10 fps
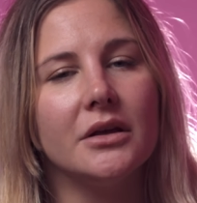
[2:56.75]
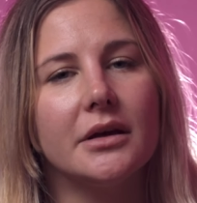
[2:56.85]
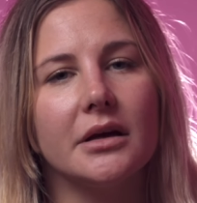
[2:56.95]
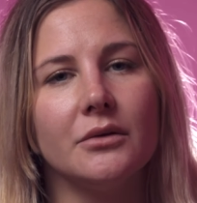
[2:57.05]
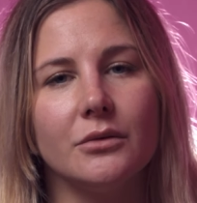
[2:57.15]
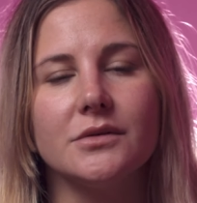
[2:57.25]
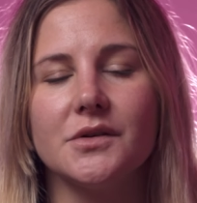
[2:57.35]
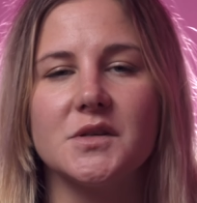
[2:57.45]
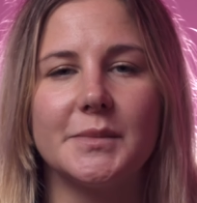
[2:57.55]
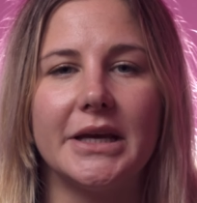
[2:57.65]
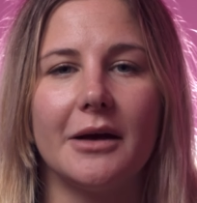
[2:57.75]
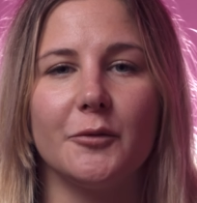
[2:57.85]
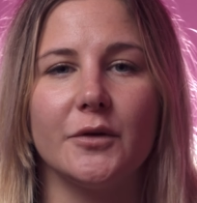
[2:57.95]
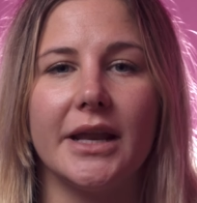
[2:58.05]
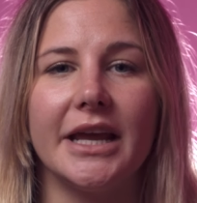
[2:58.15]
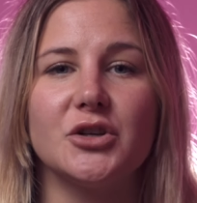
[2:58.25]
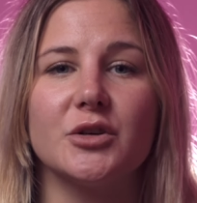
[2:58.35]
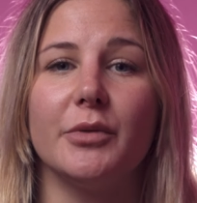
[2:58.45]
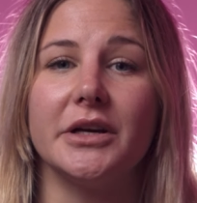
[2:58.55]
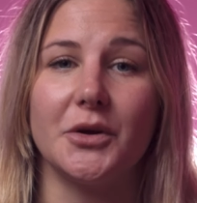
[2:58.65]
You can also speak up for
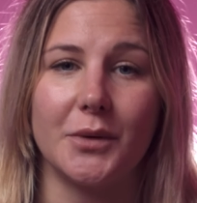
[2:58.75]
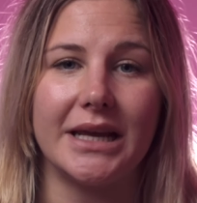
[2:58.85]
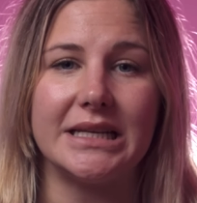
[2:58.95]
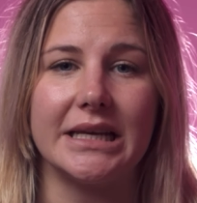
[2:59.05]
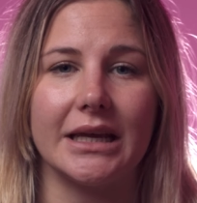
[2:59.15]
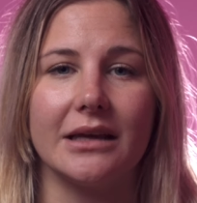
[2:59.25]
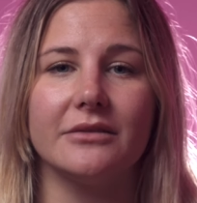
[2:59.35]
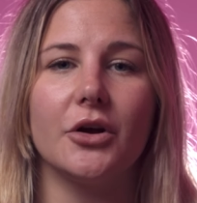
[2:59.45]
nature by donating.